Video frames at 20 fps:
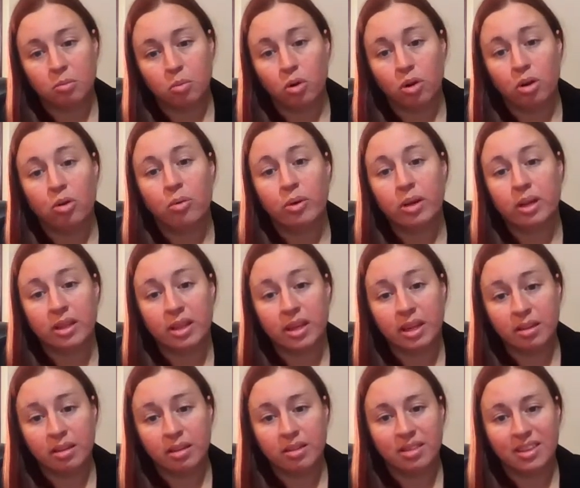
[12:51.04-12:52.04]
more
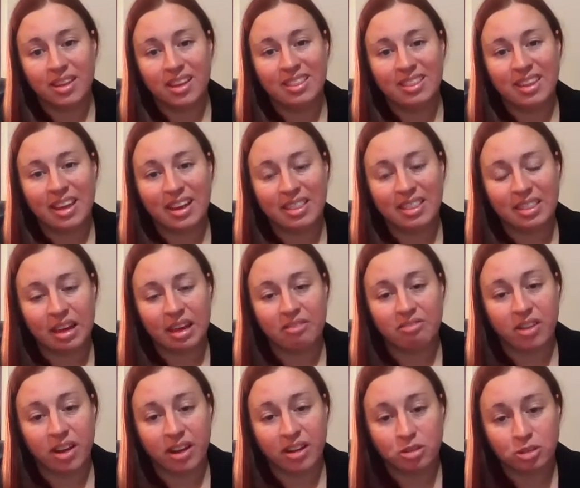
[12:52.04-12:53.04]
quickly than like
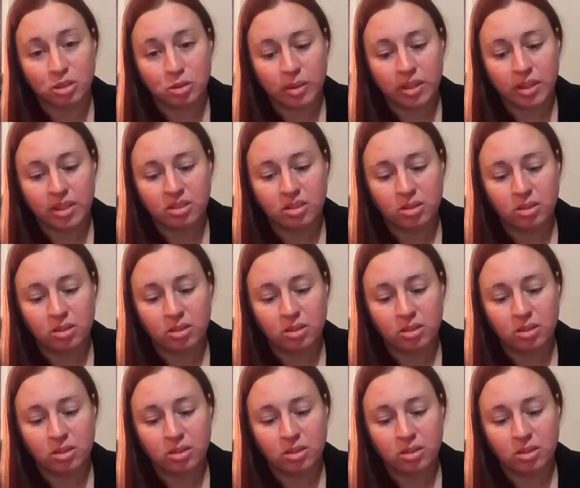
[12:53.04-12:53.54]
that finals week,